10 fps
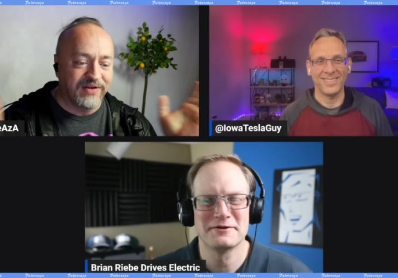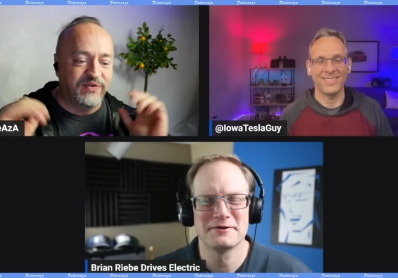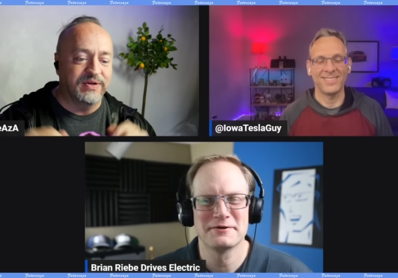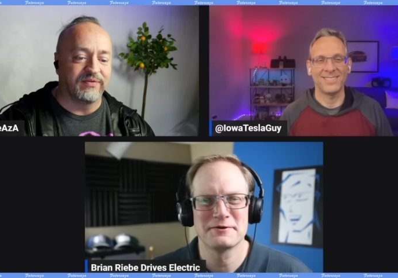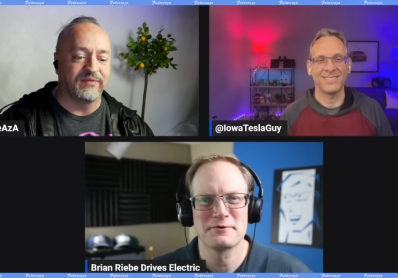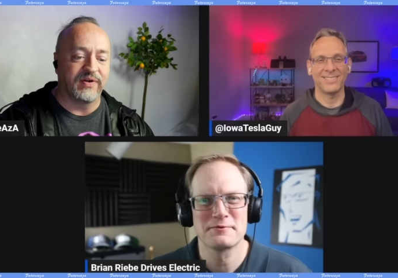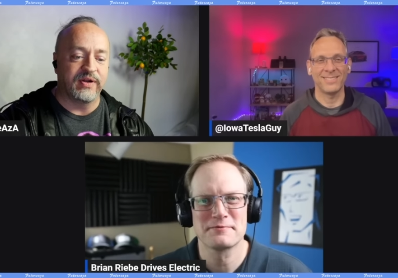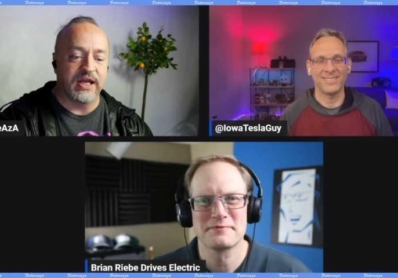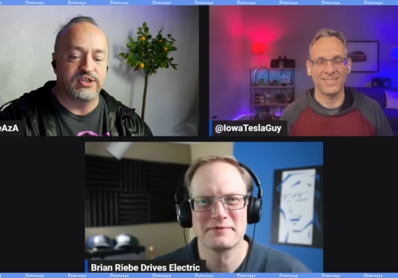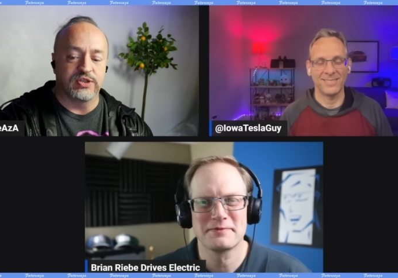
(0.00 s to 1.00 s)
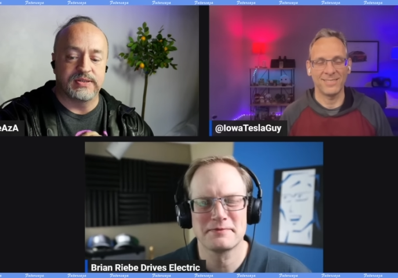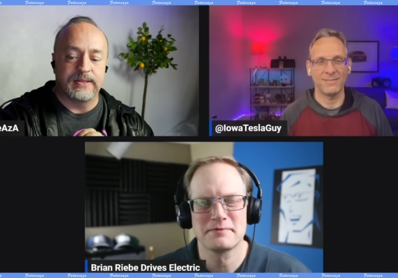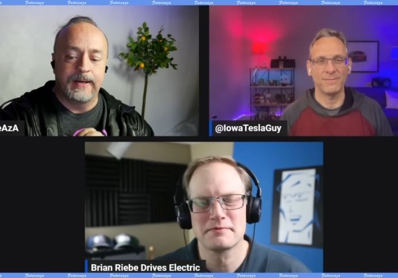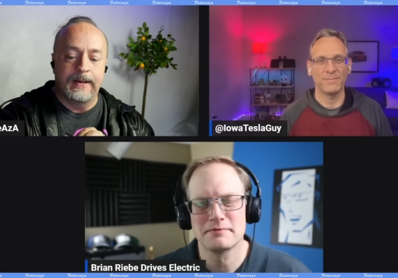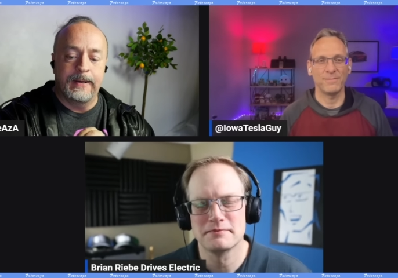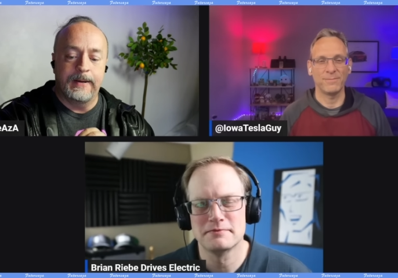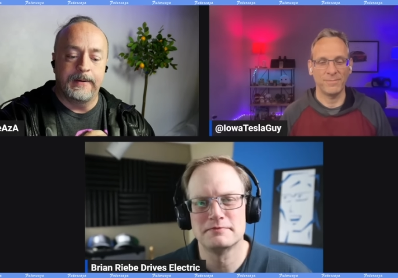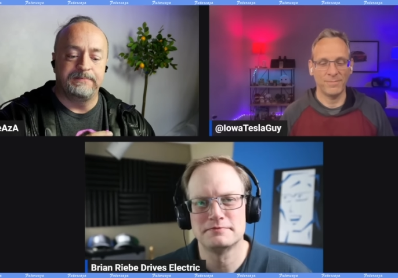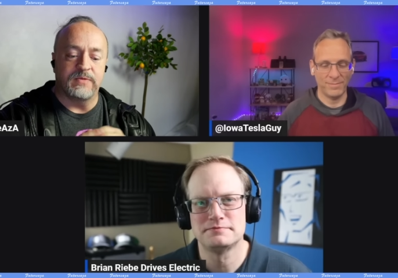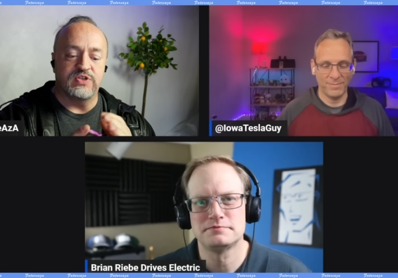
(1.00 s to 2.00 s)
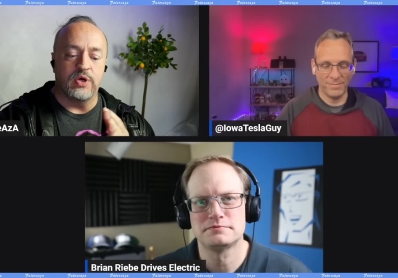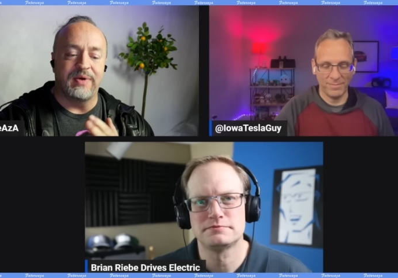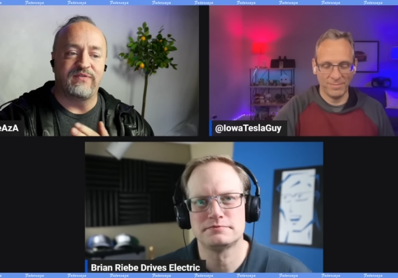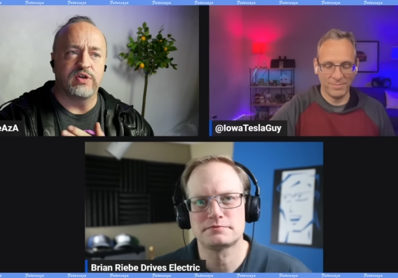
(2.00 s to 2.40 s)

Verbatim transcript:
Speaker 1: quite a few different variations. So my